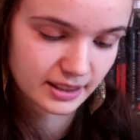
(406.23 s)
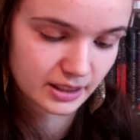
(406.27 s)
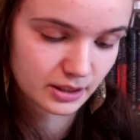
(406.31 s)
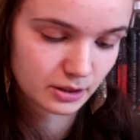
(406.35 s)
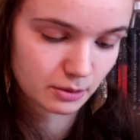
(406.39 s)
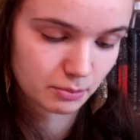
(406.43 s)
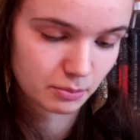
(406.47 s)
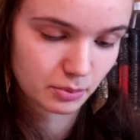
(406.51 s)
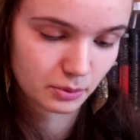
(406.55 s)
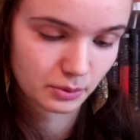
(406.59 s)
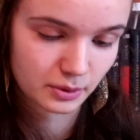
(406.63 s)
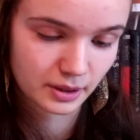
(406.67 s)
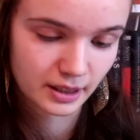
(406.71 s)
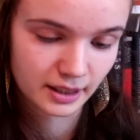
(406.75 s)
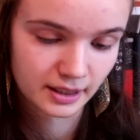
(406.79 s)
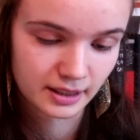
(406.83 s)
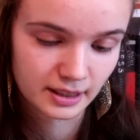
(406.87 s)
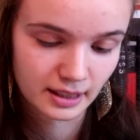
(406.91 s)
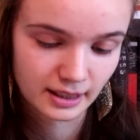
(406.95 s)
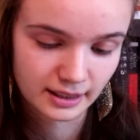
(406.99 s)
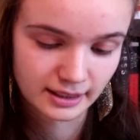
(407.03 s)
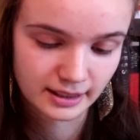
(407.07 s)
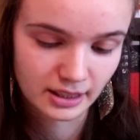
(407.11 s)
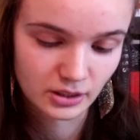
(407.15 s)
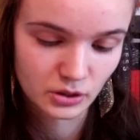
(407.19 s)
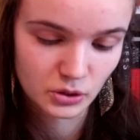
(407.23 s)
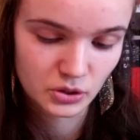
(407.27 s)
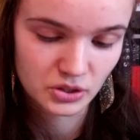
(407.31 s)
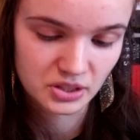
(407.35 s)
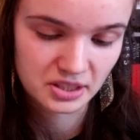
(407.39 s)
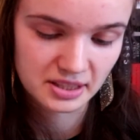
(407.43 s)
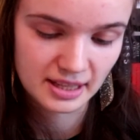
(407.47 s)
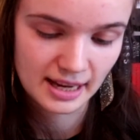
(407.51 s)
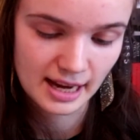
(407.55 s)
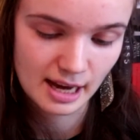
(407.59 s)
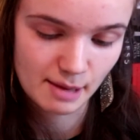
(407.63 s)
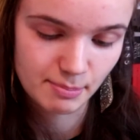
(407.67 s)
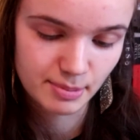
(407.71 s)
in your book and like there's
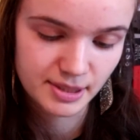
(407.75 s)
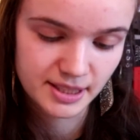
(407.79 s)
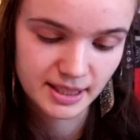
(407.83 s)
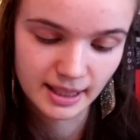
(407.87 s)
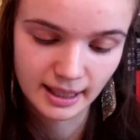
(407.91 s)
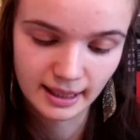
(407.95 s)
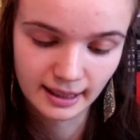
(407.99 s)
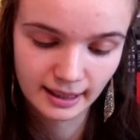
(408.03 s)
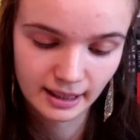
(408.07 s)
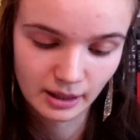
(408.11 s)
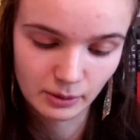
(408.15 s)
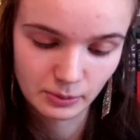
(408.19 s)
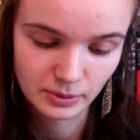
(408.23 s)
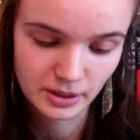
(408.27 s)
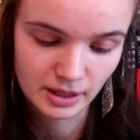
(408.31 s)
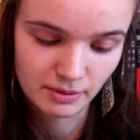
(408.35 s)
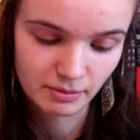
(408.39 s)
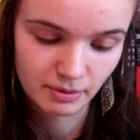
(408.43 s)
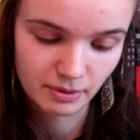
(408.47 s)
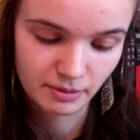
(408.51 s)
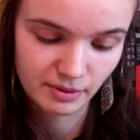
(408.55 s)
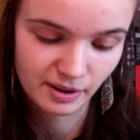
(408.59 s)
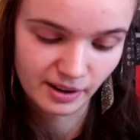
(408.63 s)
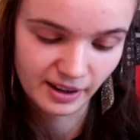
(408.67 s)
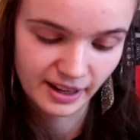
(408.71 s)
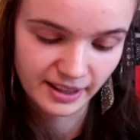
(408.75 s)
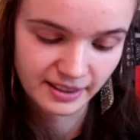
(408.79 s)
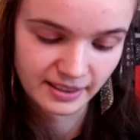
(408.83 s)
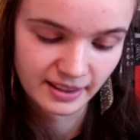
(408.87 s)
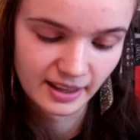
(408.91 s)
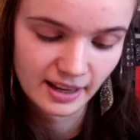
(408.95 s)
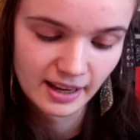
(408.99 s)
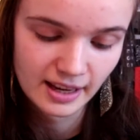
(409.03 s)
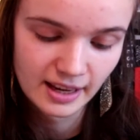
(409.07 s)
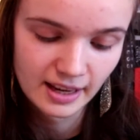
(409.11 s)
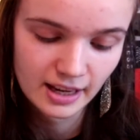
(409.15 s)
tabs sticking out everywhere, and